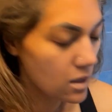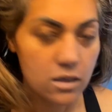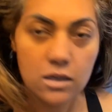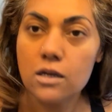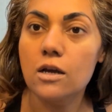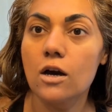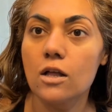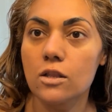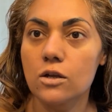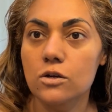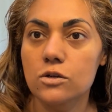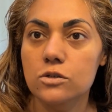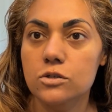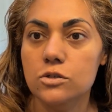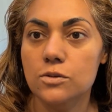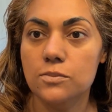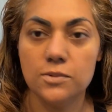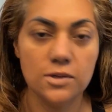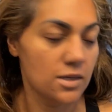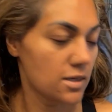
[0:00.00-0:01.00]
color.
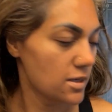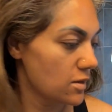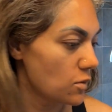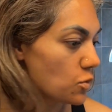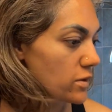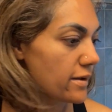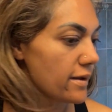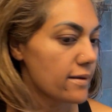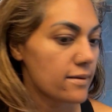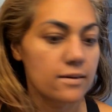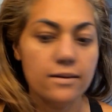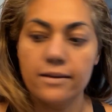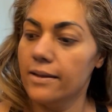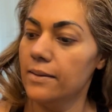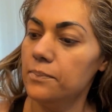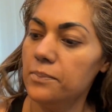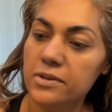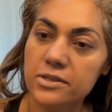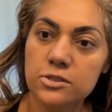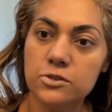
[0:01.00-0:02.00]
So I'm gonna go get a
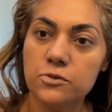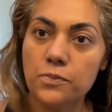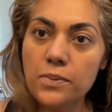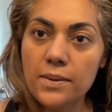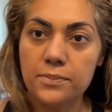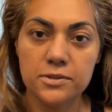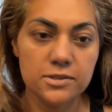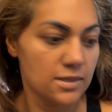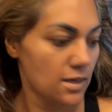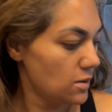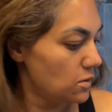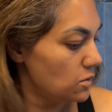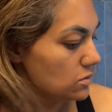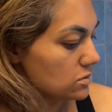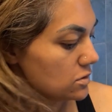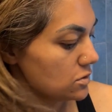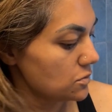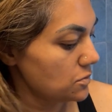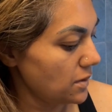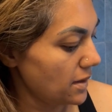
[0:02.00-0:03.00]
piece of paper towel
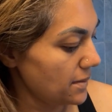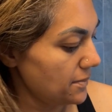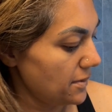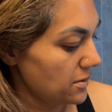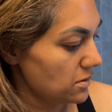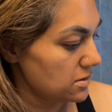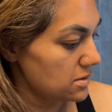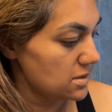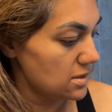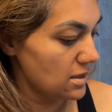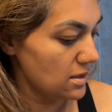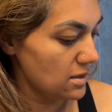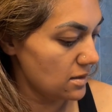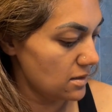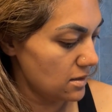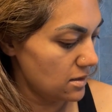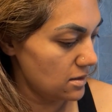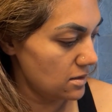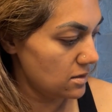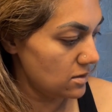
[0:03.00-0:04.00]
to wipe out the sink
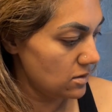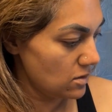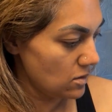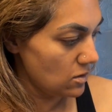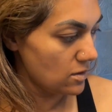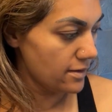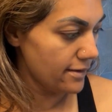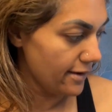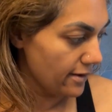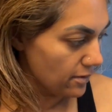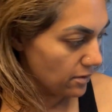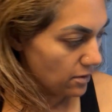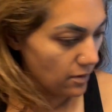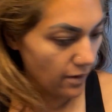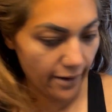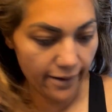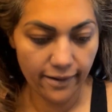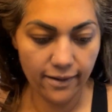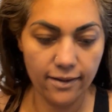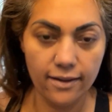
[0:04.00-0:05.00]
and all the hair,
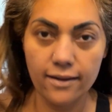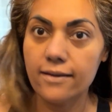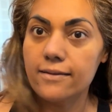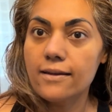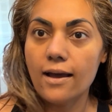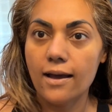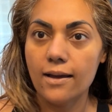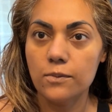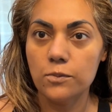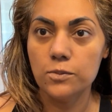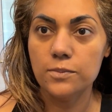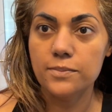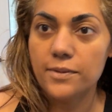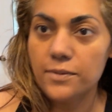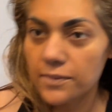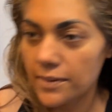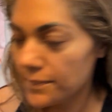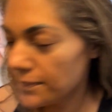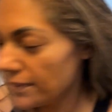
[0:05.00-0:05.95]
and I will be right